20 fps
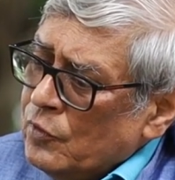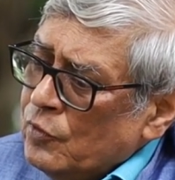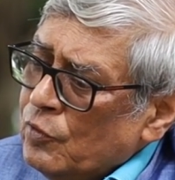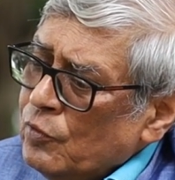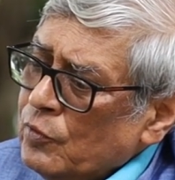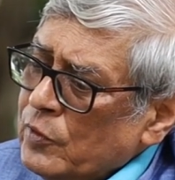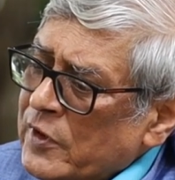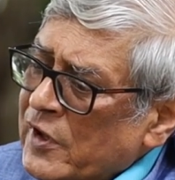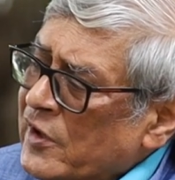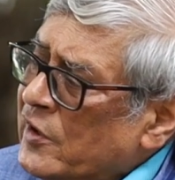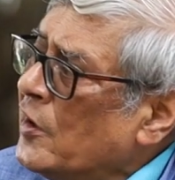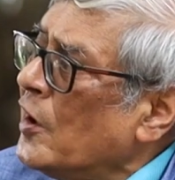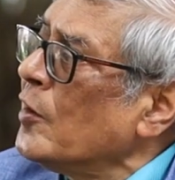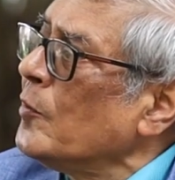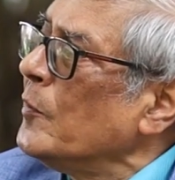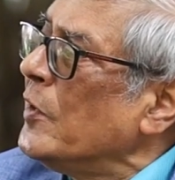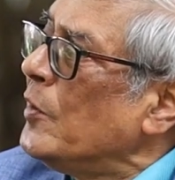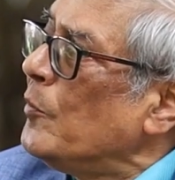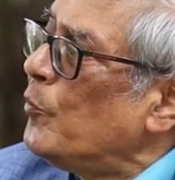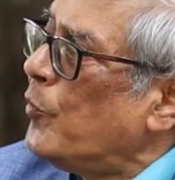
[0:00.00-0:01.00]
to
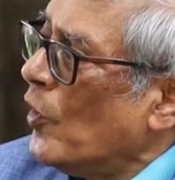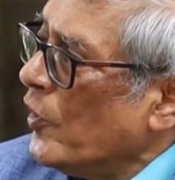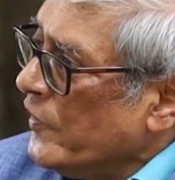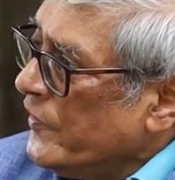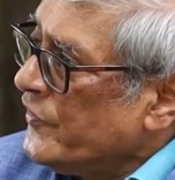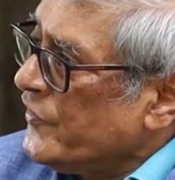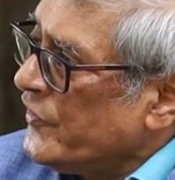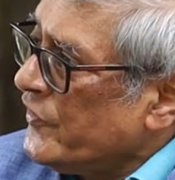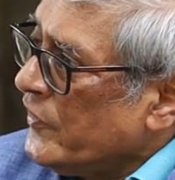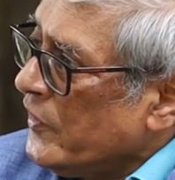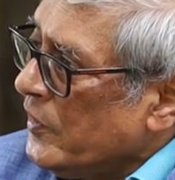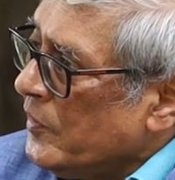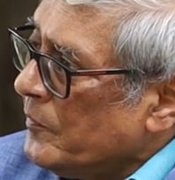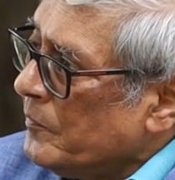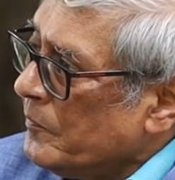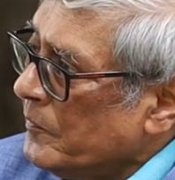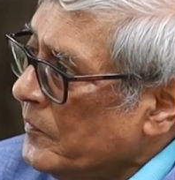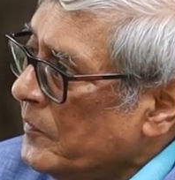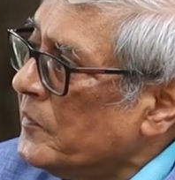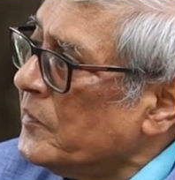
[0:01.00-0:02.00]
determine policy.
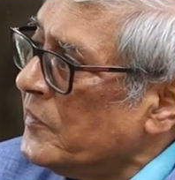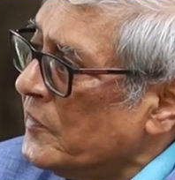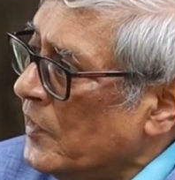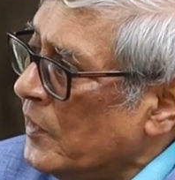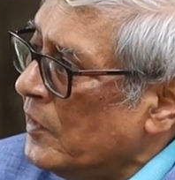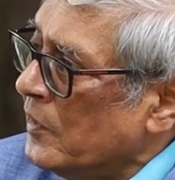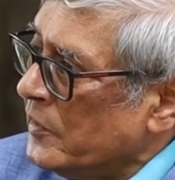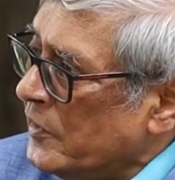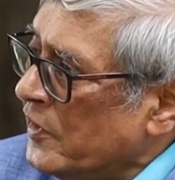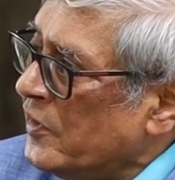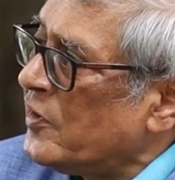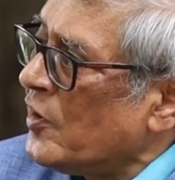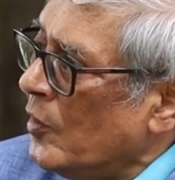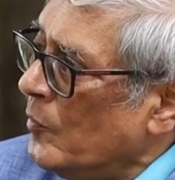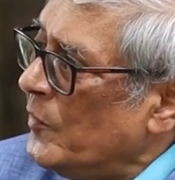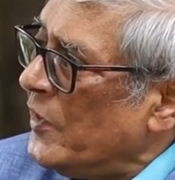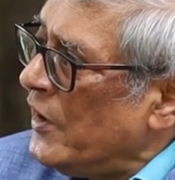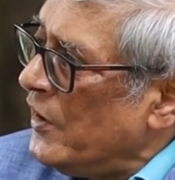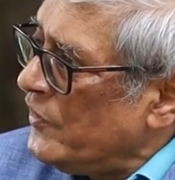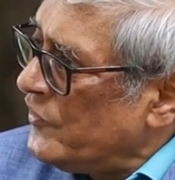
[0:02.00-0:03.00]
The
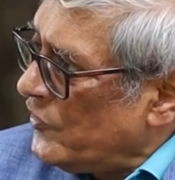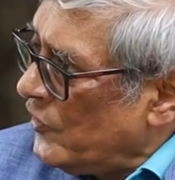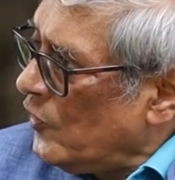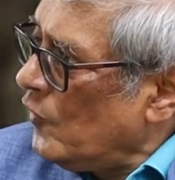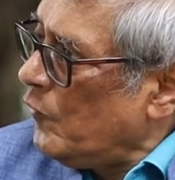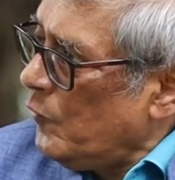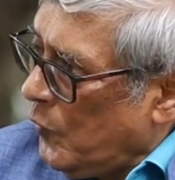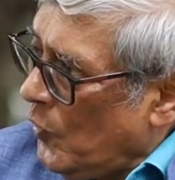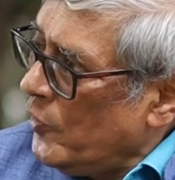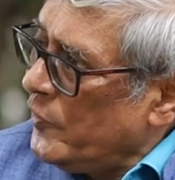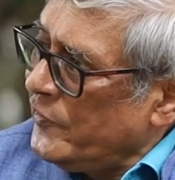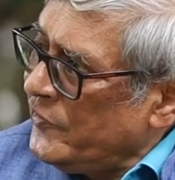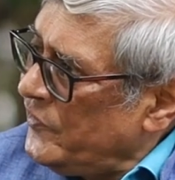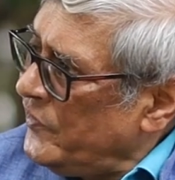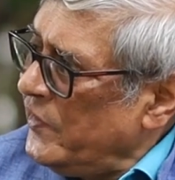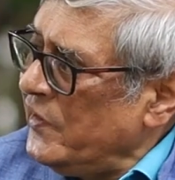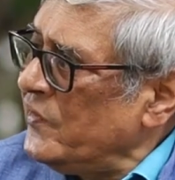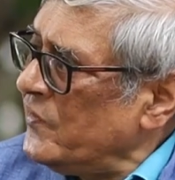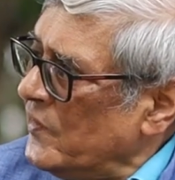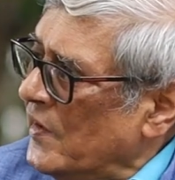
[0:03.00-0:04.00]
determination of
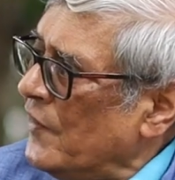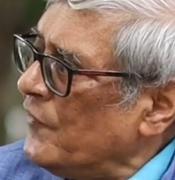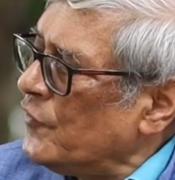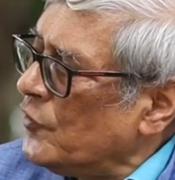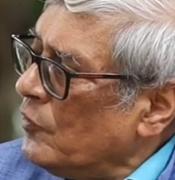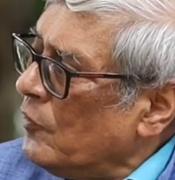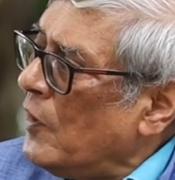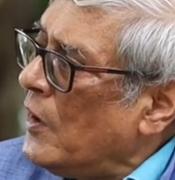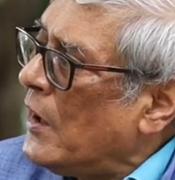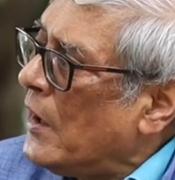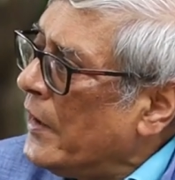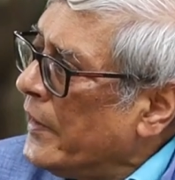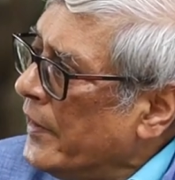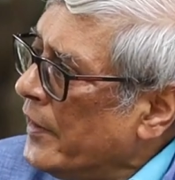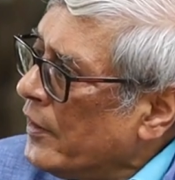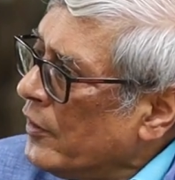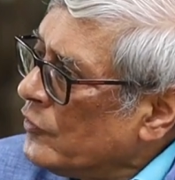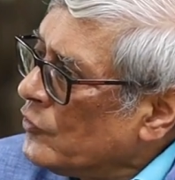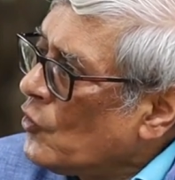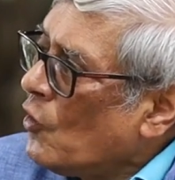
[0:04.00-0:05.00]
policy is left to a
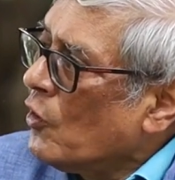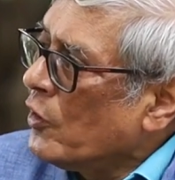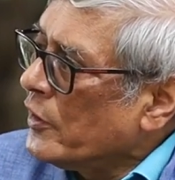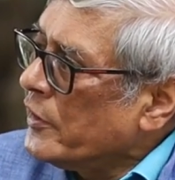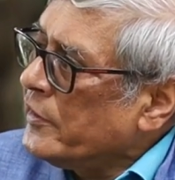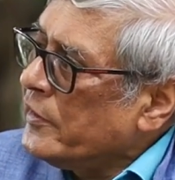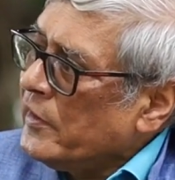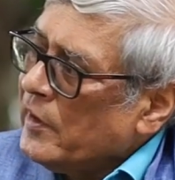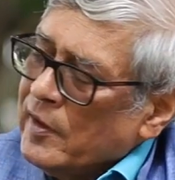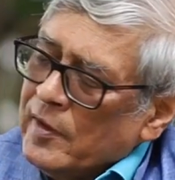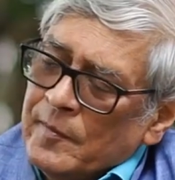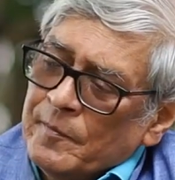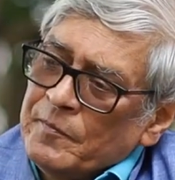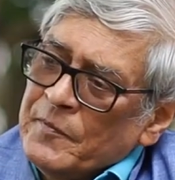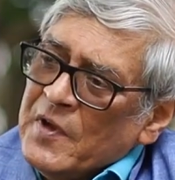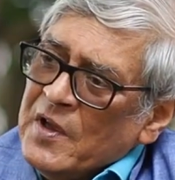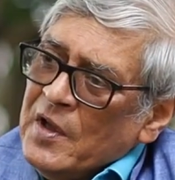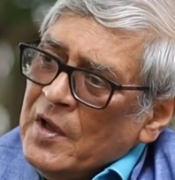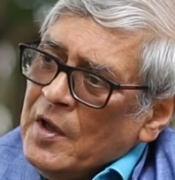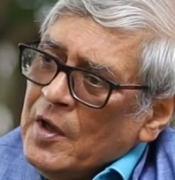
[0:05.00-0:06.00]
higher authority.
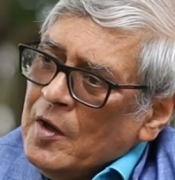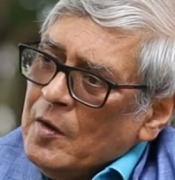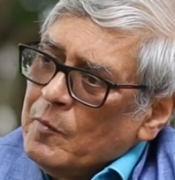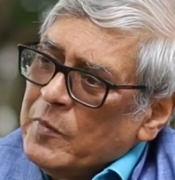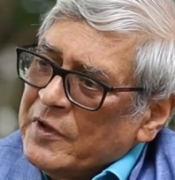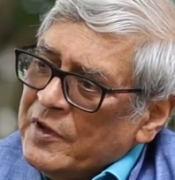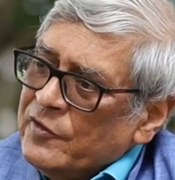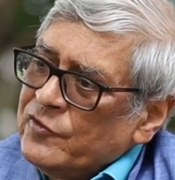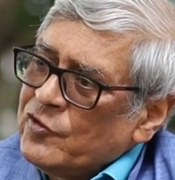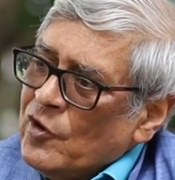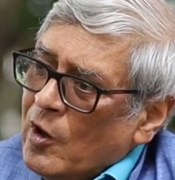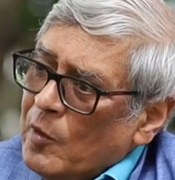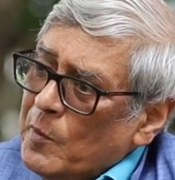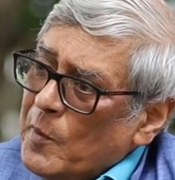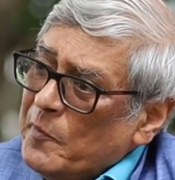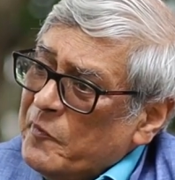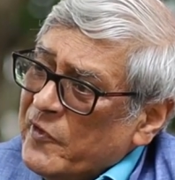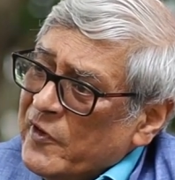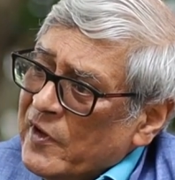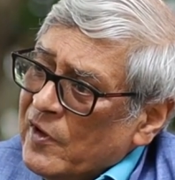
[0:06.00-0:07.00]
But the job
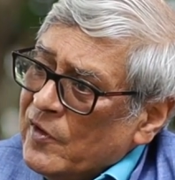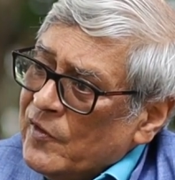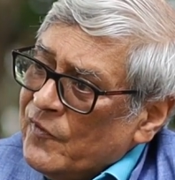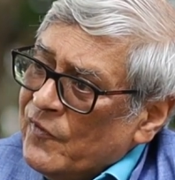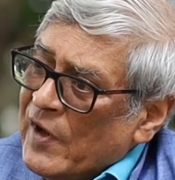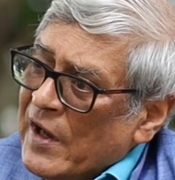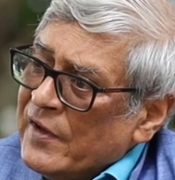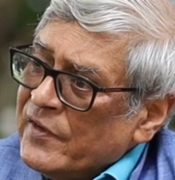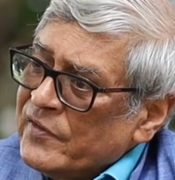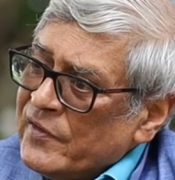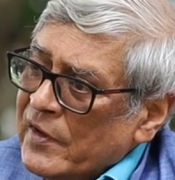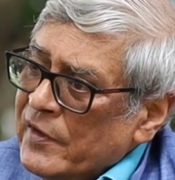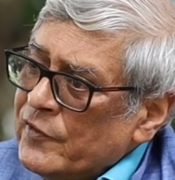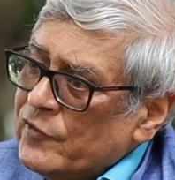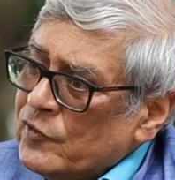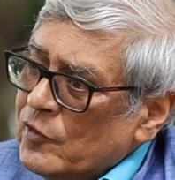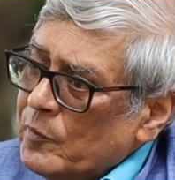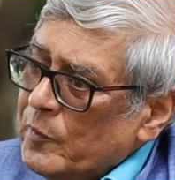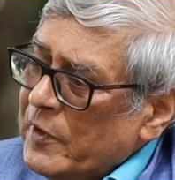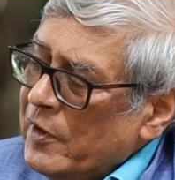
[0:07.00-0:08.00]
of an advisor
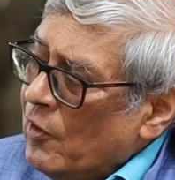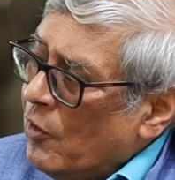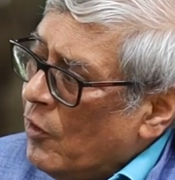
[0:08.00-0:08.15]
is to be